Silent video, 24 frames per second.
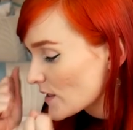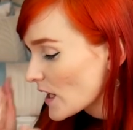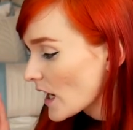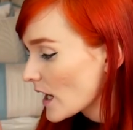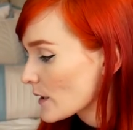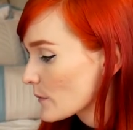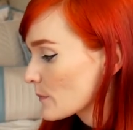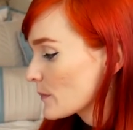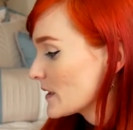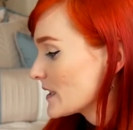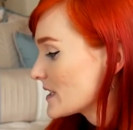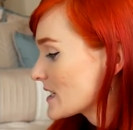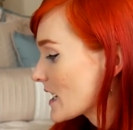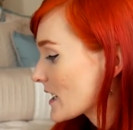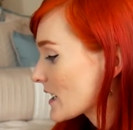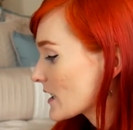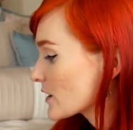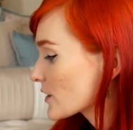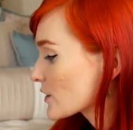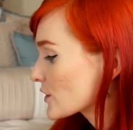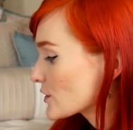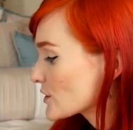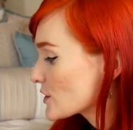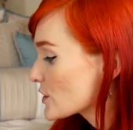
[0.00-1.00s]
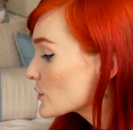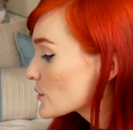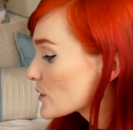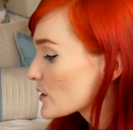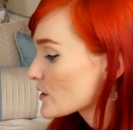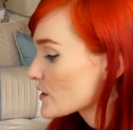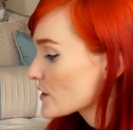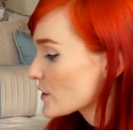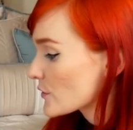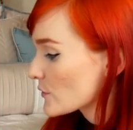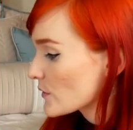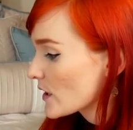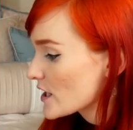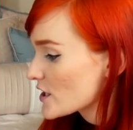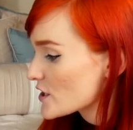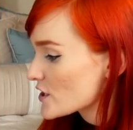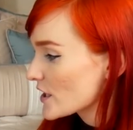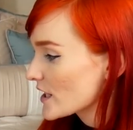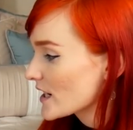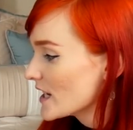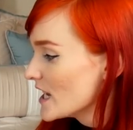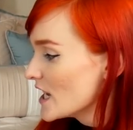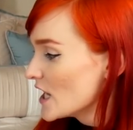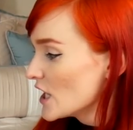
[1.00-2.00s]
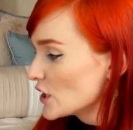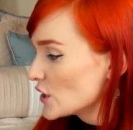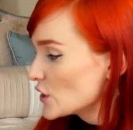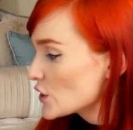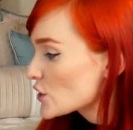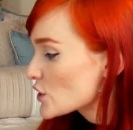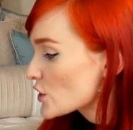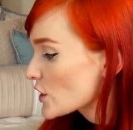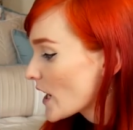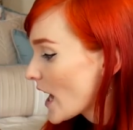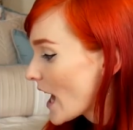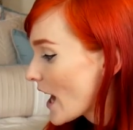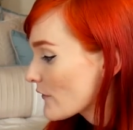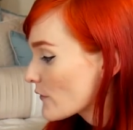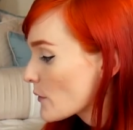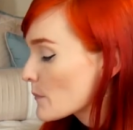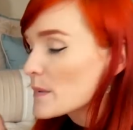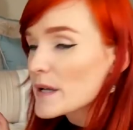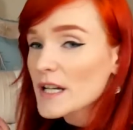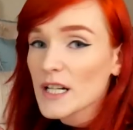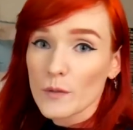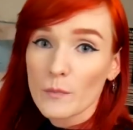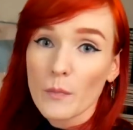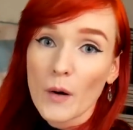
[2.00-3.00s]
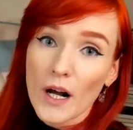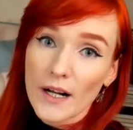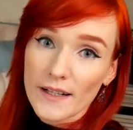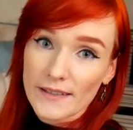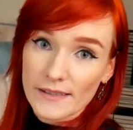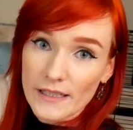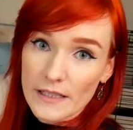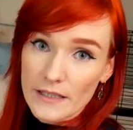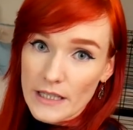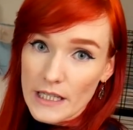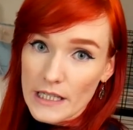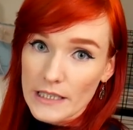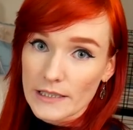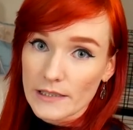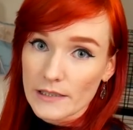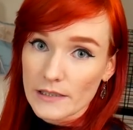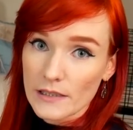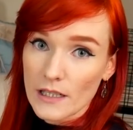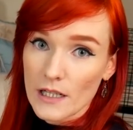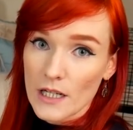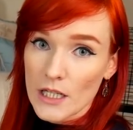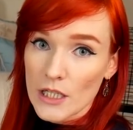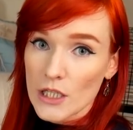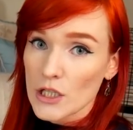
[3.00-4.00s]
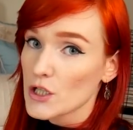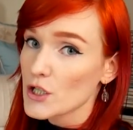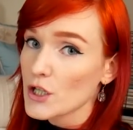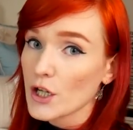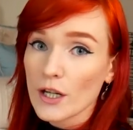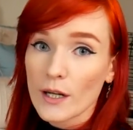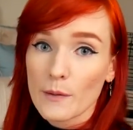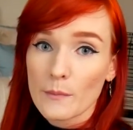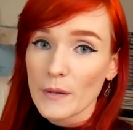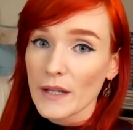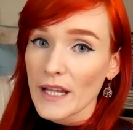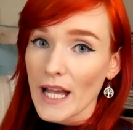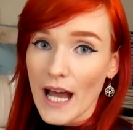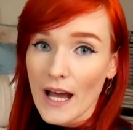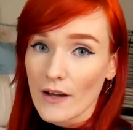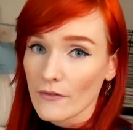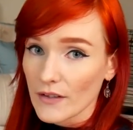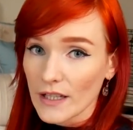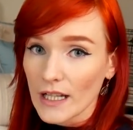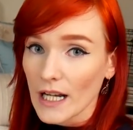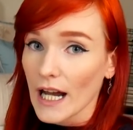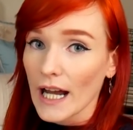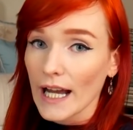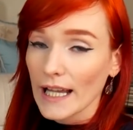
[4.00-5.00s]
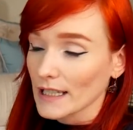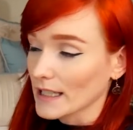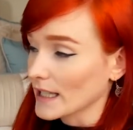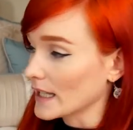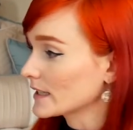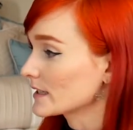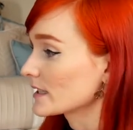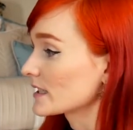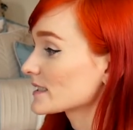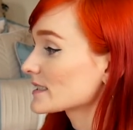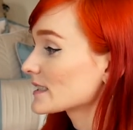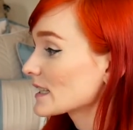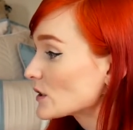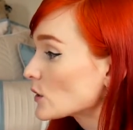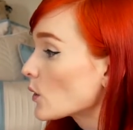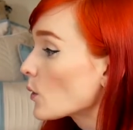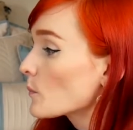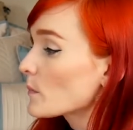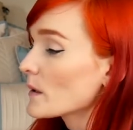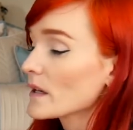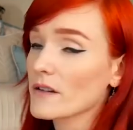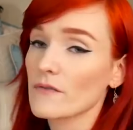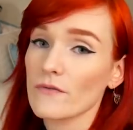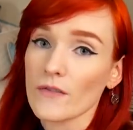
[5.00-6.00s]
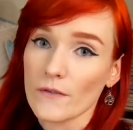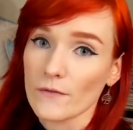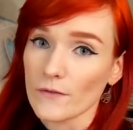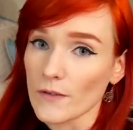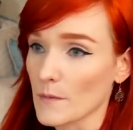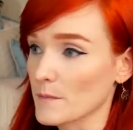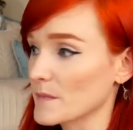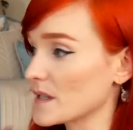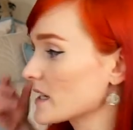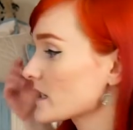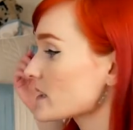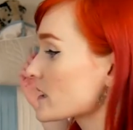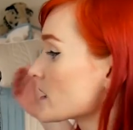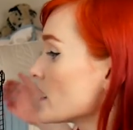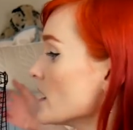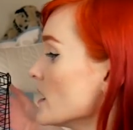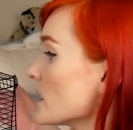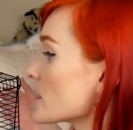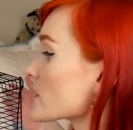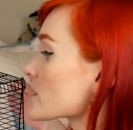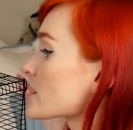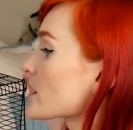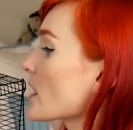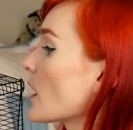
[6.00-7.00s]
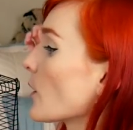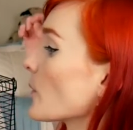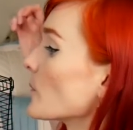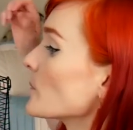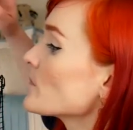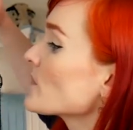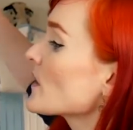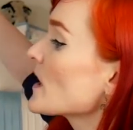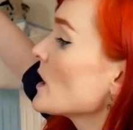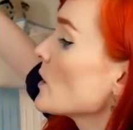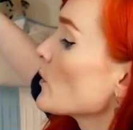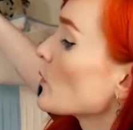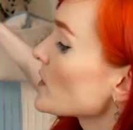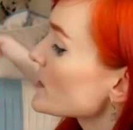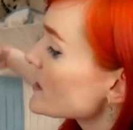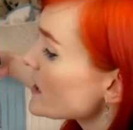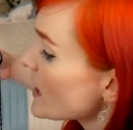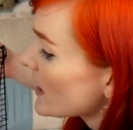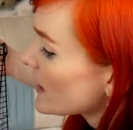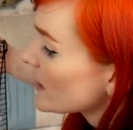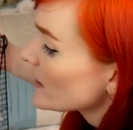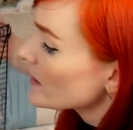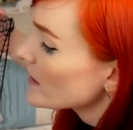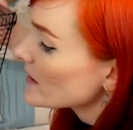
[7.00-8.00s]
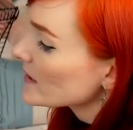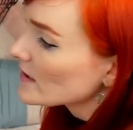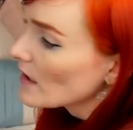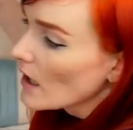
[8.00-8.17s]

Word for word: gotta be taking into consideration, you should have a bigger box in this. You shouldn't be having a height like this. They don't benefit from this. So we're taking this